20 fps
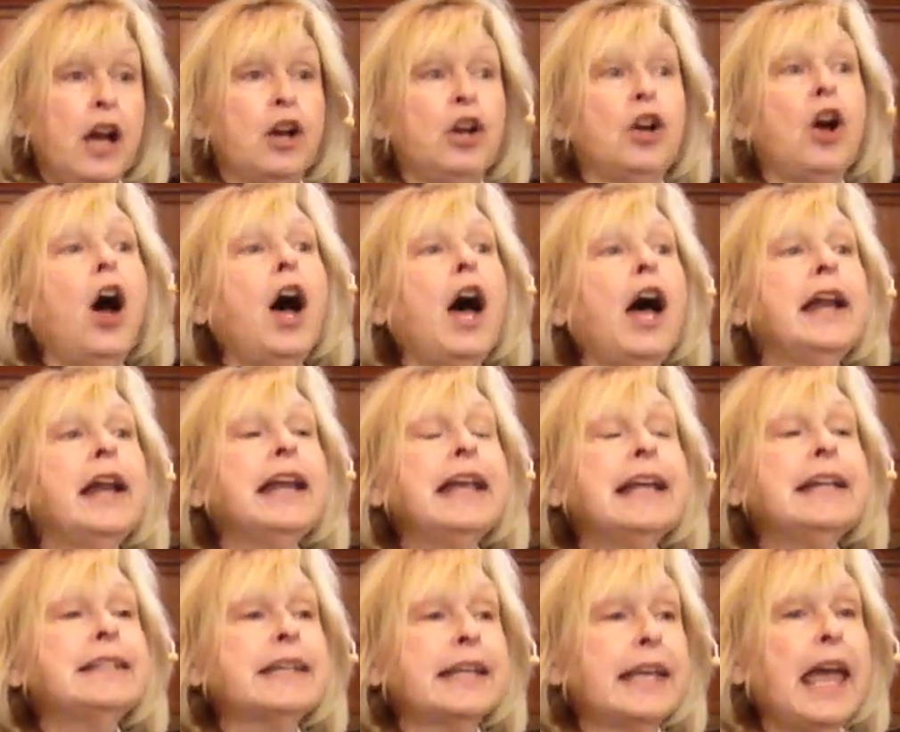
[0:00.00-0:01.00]

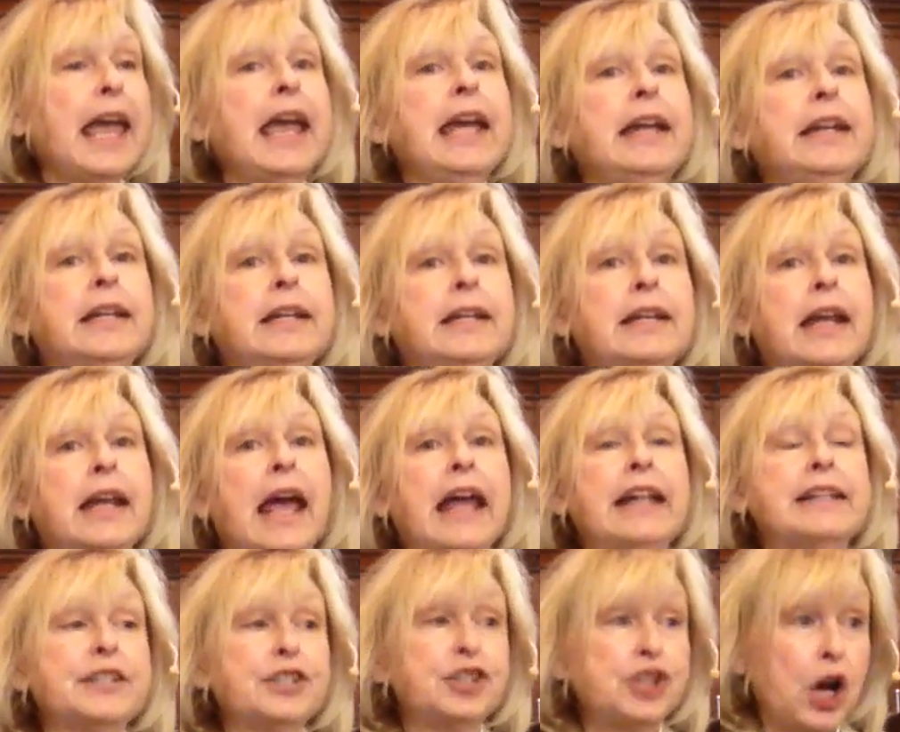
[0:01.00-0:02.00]
gone into Canaan,
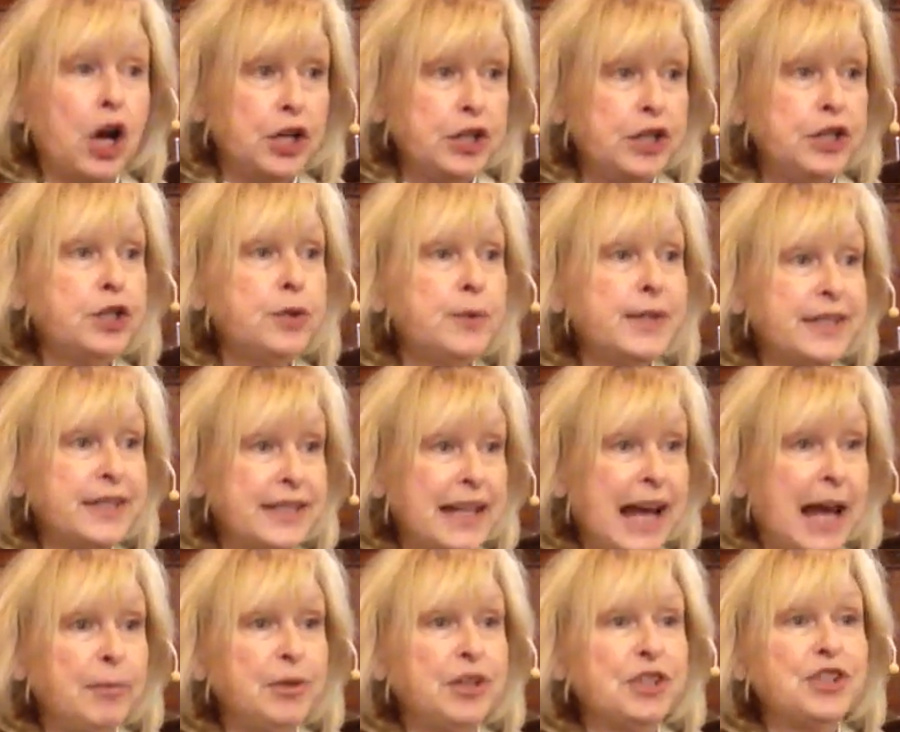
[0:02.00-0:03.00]
and started to
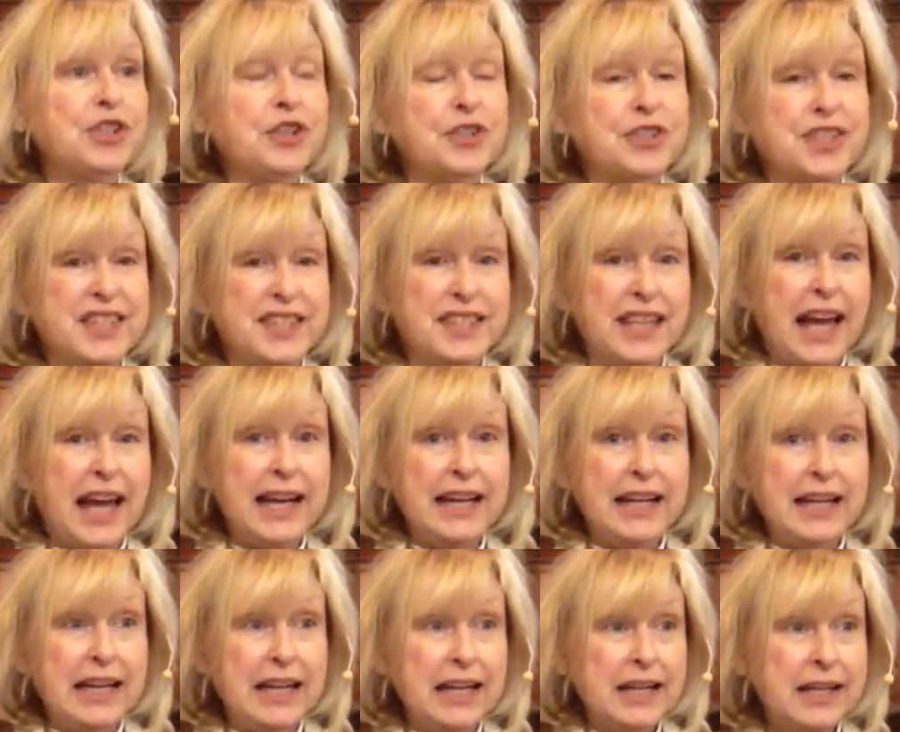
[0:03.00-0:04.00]
establish their
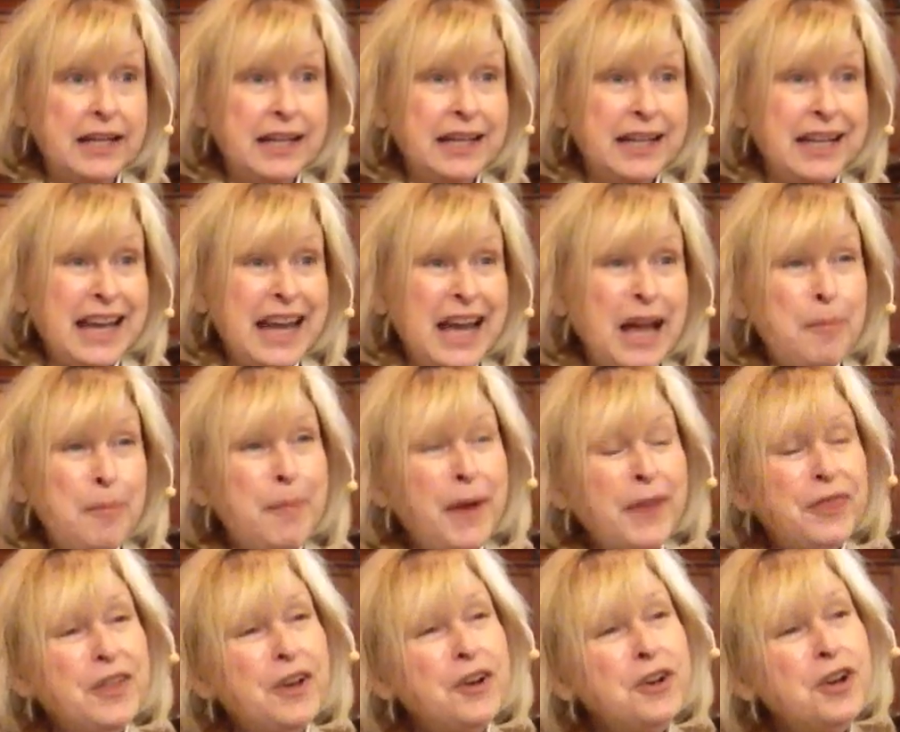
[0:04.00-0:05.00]
society.
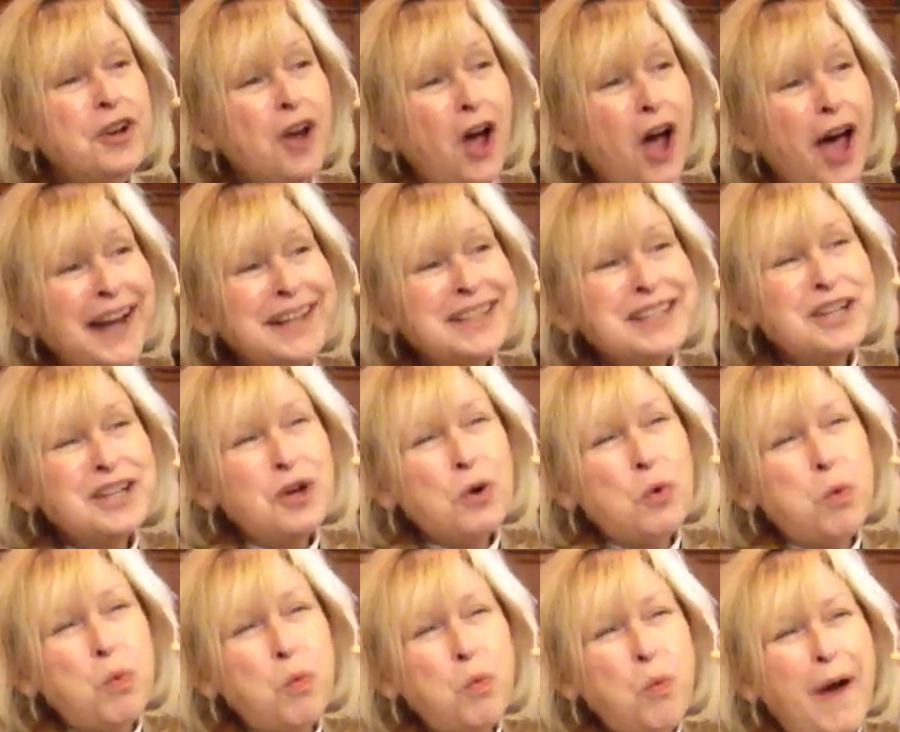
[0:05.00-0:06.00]
But they're not
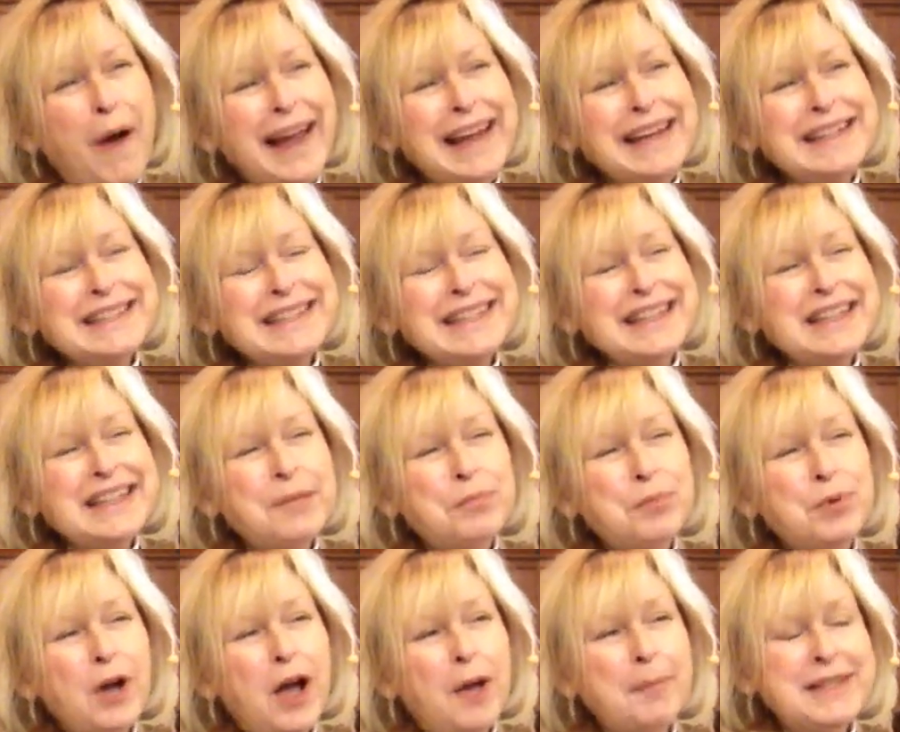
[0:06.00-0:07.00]
quite in
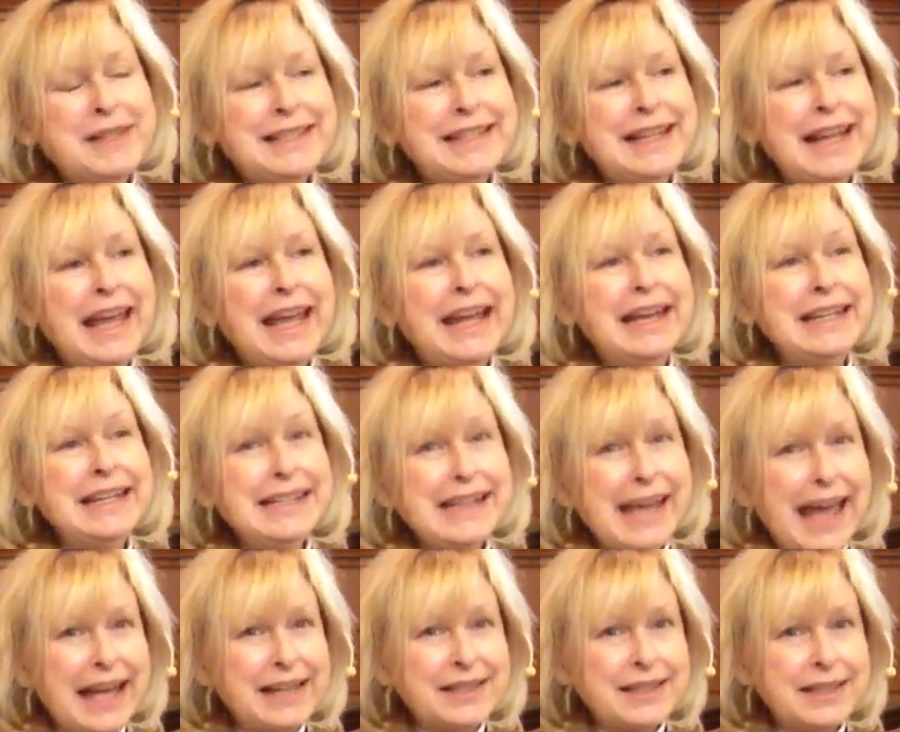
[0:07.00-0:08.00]
the promised land
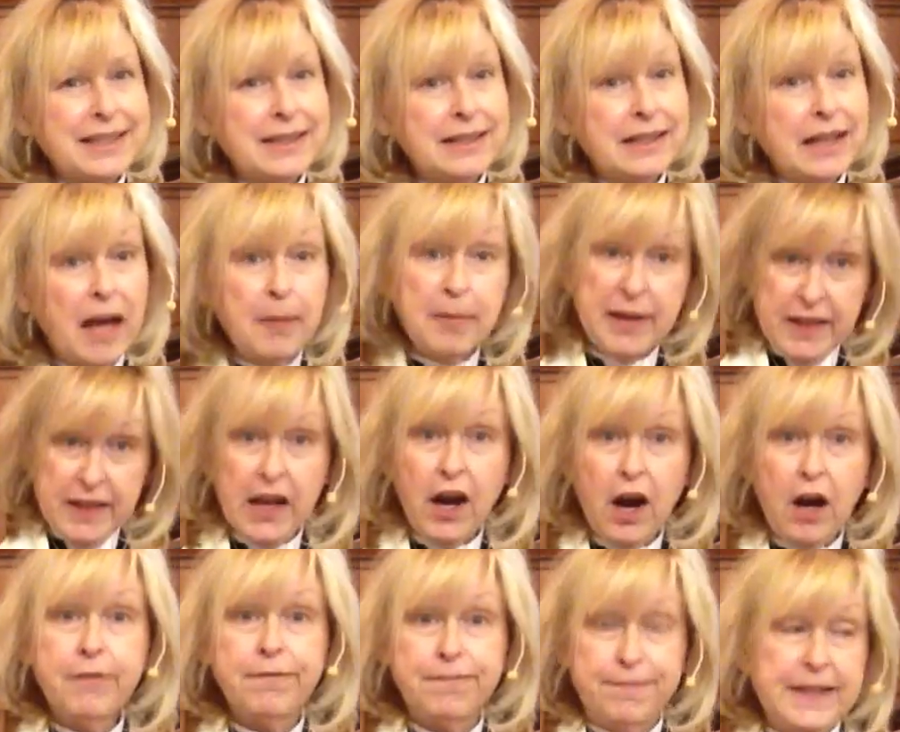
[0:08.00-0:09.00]
yet. I mean, they
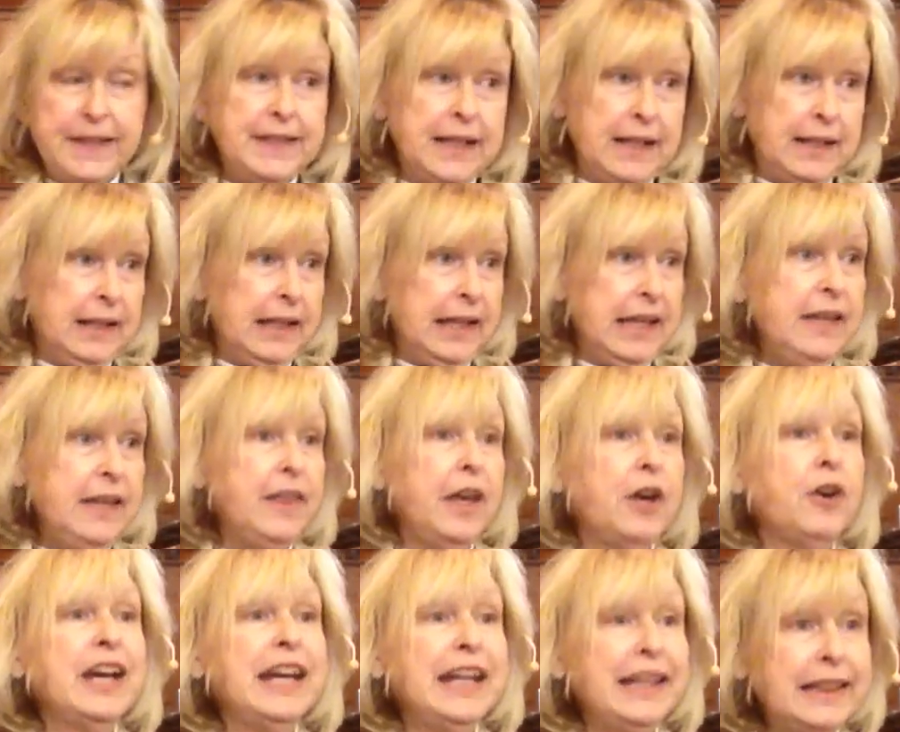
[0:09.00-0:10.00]
are physically,
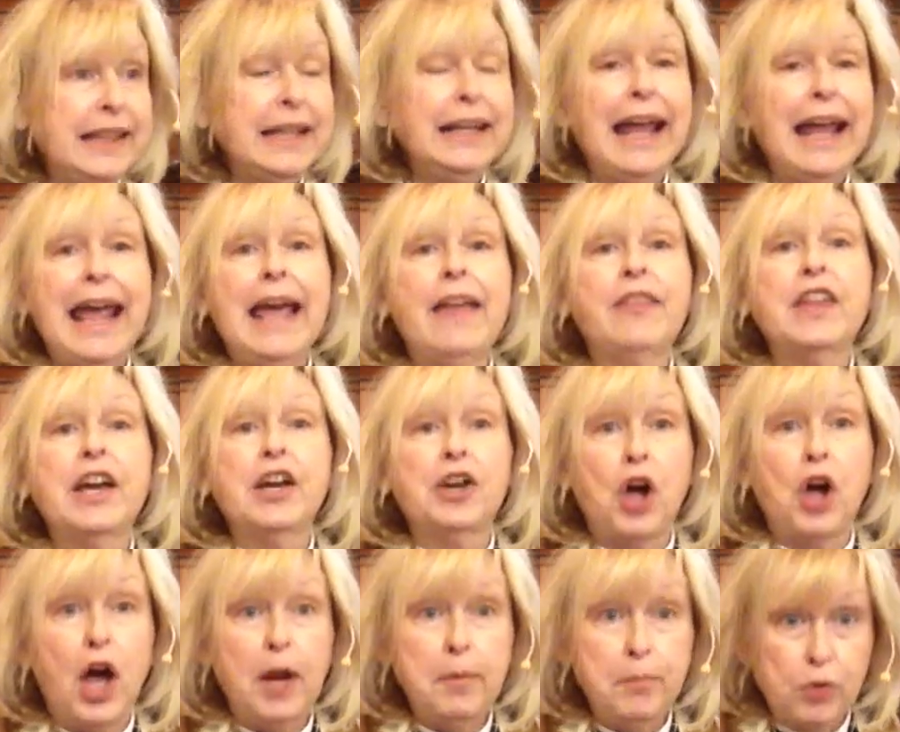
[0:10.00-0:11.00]
they're in the land
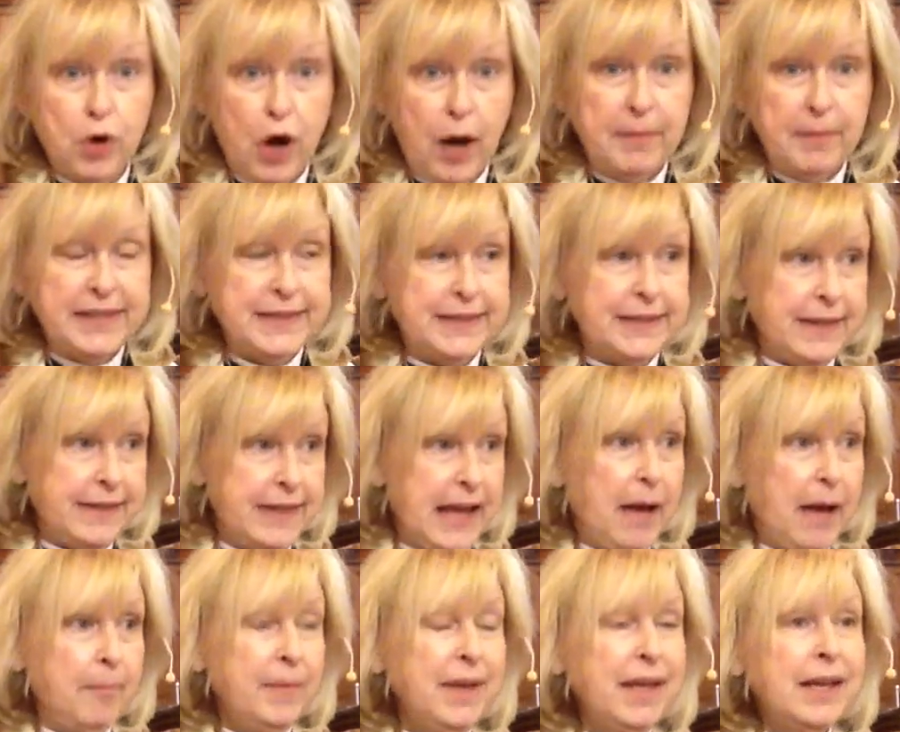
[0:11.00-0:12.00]
that God promised to
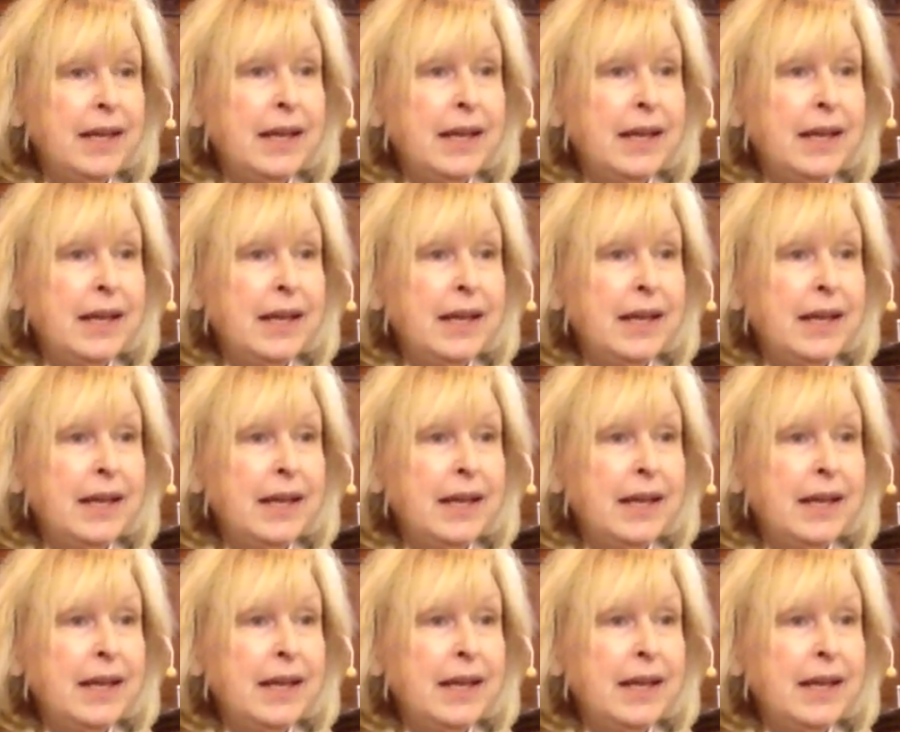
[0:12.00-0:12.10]
them,